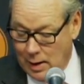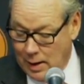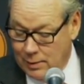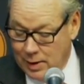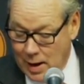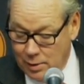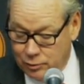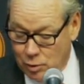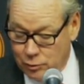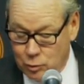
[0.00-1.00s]
and the
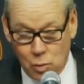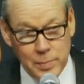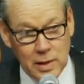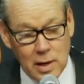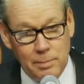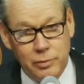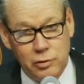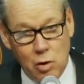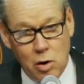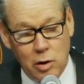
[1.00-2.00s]
Astros will become
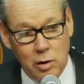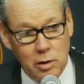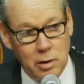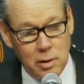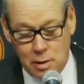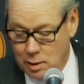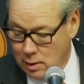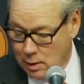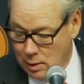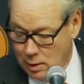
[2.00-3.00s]
stronger,
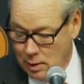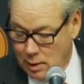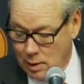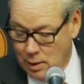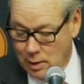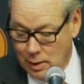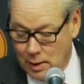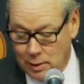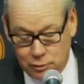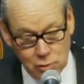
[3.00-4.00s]

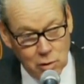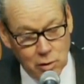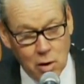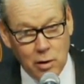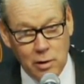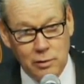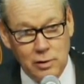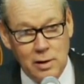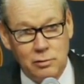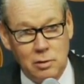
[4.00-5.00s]
a stronger
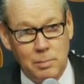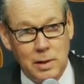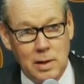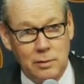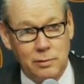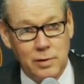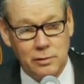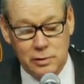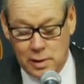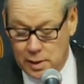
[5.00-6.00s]
organization because of
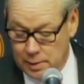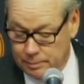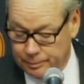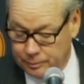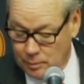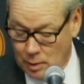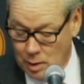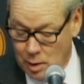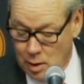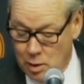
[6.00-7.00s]
this today.
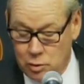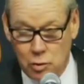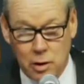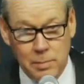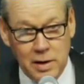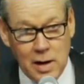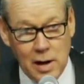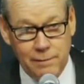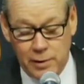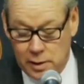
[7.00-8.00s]
You can be
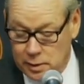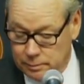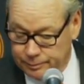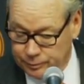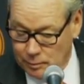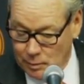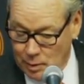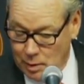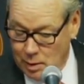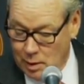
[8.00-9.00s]
confident
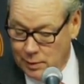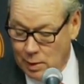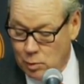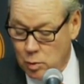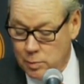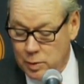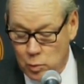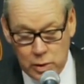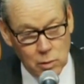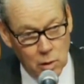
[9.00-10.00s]
that
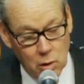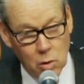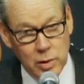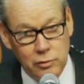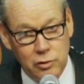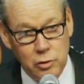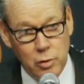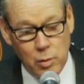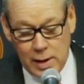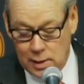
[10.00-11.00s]
we will always do
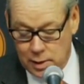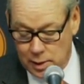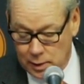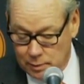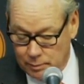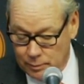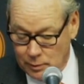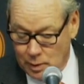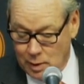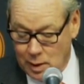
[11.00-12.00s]
the right thing
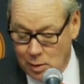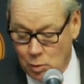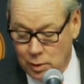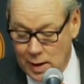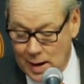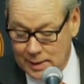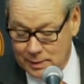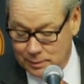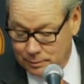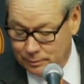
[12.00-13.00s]
and will not
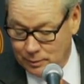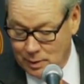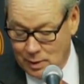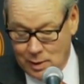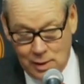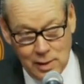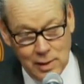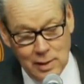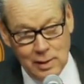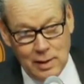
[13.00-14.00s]

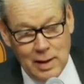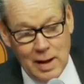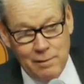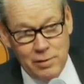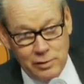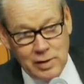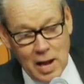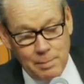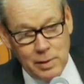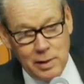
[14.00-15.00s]
have this
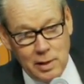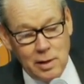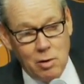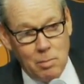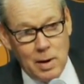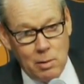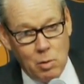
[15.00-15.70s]
happen again on my